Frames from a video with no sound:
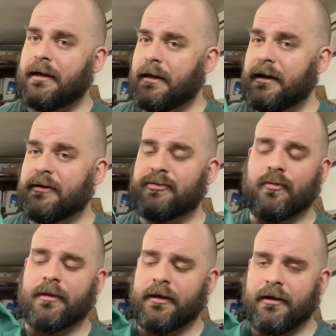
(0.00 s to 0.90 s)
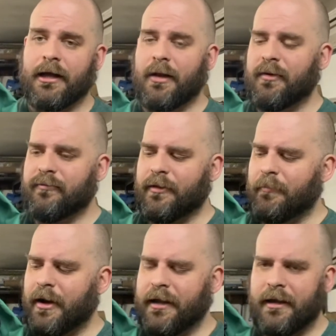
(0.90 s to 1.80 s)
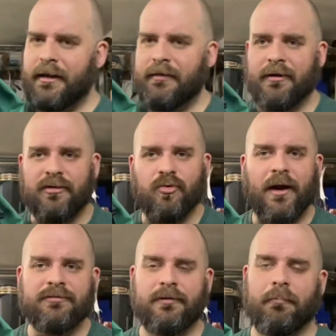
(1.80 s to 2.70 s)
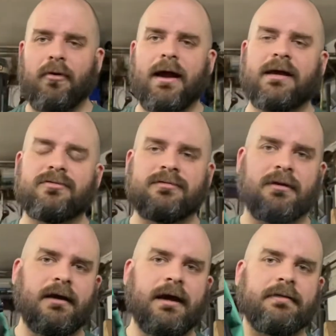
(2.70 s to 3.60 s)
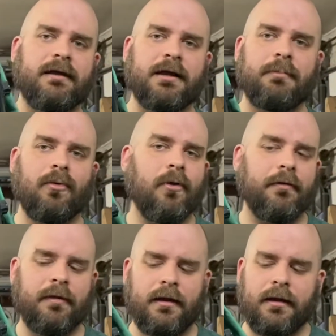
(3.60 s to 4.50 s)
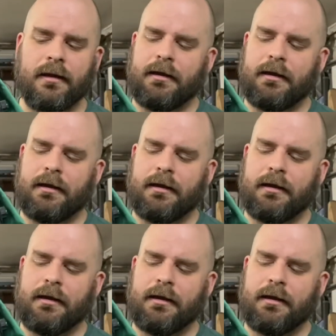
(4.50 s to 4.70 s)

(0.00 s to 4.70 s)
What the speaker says: It is a really good helmet for the money, and even at twice the price, I think it'd be worth it.